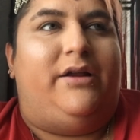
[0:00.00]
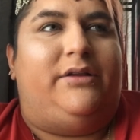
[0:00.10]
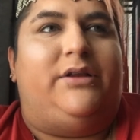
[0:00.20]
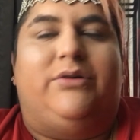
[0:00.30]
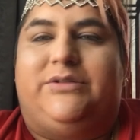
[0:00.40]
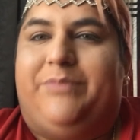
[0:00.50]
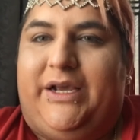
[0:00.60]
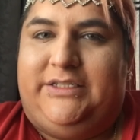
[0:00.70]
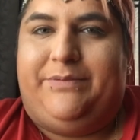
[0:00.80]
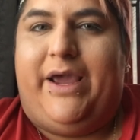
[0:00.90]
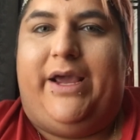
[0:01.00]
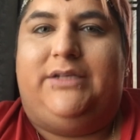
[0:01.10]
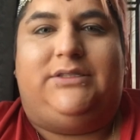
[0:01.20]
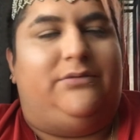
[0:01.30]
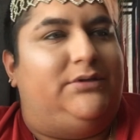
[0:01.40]
there was big
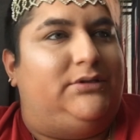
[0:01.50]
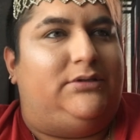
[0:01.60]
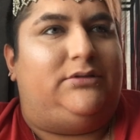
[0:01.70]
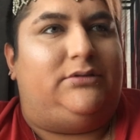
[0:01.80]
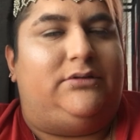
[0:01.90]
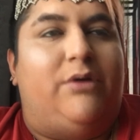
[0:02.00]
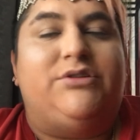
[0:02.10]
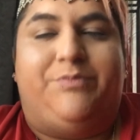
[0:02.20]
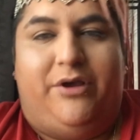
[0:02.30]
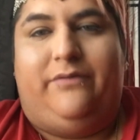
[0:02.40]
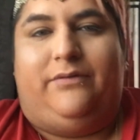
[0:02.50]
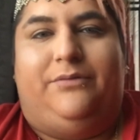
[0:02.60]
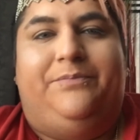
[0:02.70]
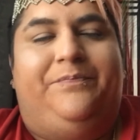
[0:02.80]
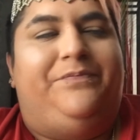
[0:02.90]
space. It was beautiful.
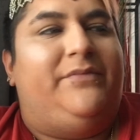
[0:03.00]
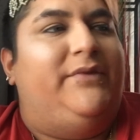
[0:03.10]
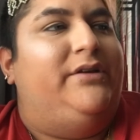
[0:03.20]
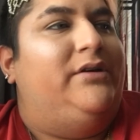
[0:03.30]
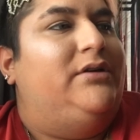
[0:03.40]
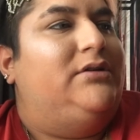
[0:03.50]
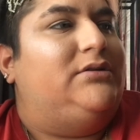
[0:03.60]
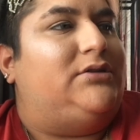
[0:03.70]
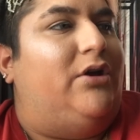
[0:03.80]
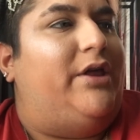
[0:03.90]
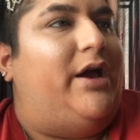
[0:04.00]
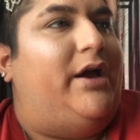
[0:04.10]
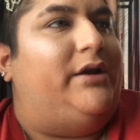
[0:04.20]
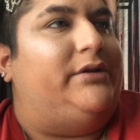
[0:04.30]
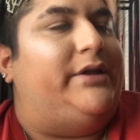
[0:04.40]
So
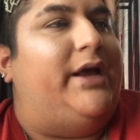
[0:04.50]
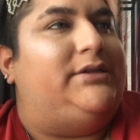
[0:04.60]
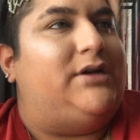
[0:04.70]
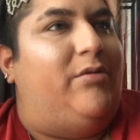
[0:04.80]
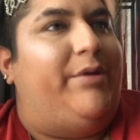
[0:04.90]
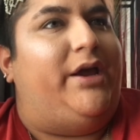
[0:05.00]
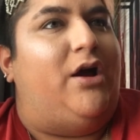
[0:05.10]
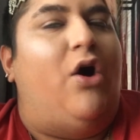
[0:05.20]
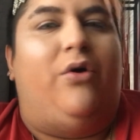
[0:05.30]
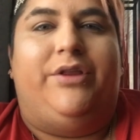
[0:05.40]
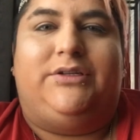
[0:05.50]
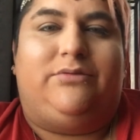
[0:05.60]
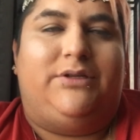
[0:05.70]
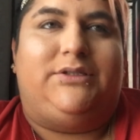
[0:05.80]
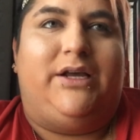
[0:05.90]
then they tell me, oh, this
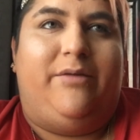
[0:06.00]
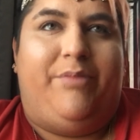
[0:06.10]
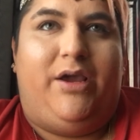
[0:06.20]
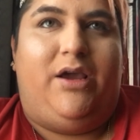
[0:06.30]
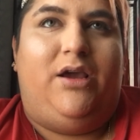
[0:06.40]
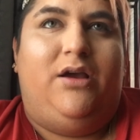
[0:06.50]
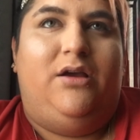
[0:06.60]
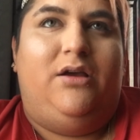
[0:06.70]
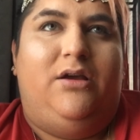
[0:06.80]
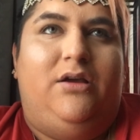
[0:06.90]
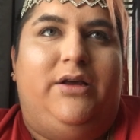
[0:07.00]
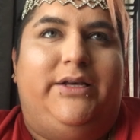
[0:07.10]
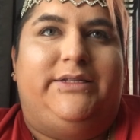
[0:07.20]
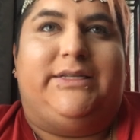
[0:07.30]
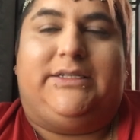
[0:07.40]
one's gonna be
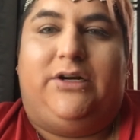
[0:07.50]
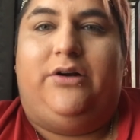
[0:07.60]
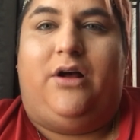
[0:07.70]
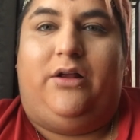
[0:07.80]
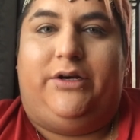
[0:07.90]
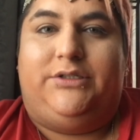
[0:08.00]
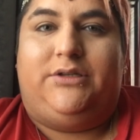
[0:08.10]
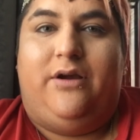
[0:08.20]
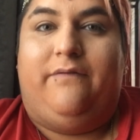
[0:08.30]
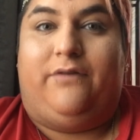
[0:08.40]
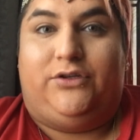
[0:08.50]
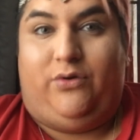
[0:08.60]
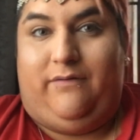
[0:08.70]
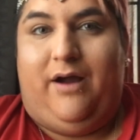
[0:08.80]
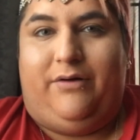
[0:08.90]
$600 for
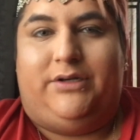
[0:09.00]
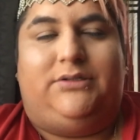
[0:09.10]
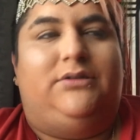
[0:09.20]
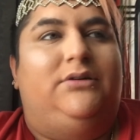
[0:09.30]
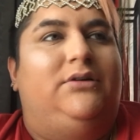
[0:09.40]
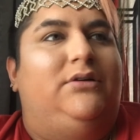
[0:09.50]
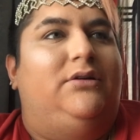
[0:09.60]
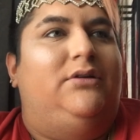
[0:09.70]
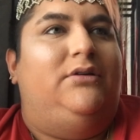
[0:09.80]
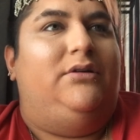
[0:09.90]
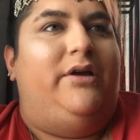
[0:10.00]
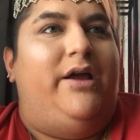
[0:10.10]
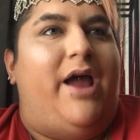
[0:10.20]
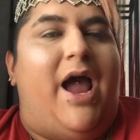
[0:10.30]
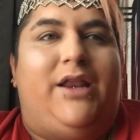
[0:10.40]
12 hours,
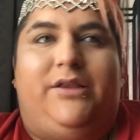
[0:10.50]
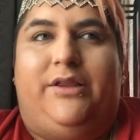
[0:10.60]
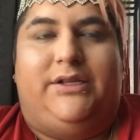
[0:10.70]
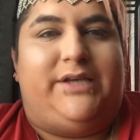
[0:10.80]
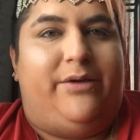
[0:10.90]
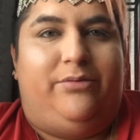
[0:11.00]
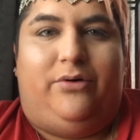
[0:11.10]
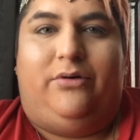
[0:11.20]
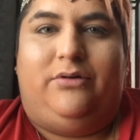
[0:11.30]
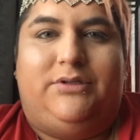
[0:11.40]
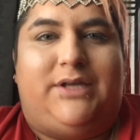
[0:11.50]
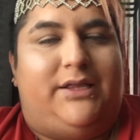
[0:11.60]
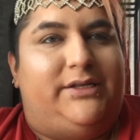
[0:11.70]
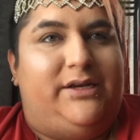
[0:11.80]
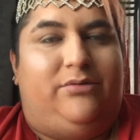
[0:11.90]
and the tables and
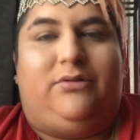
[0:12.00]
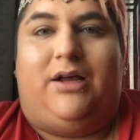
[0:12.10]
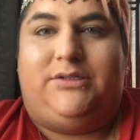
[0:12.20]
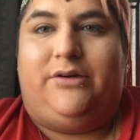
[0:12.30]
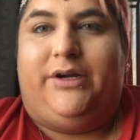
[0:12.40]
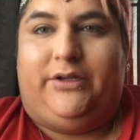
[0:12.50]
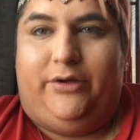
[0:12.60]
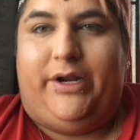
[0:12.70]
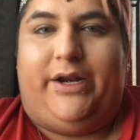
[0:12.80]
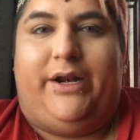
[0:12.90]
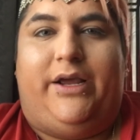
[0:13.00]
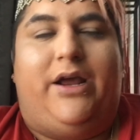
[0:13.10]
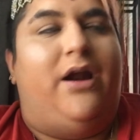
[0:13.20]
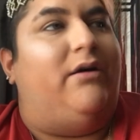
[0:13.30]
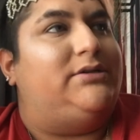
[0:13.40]
the tablecloths are included in it.
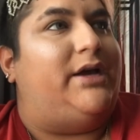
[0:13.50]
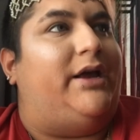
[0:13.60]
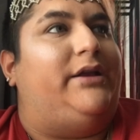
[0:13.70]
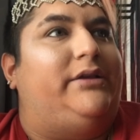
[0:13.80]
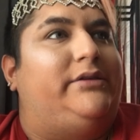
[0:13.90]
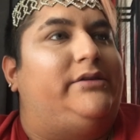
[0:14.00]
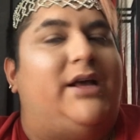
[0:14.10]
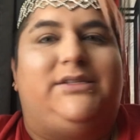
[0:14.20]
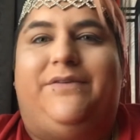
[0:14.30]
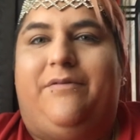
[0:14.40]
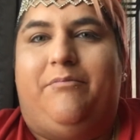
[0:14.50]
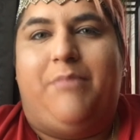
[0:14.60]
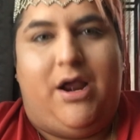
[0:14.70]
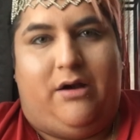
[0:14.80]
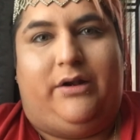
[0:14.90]
And I was like, that's even
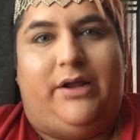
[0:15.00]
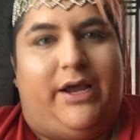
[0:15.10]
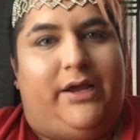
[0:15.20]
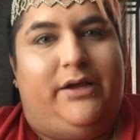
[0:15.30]
better. Like,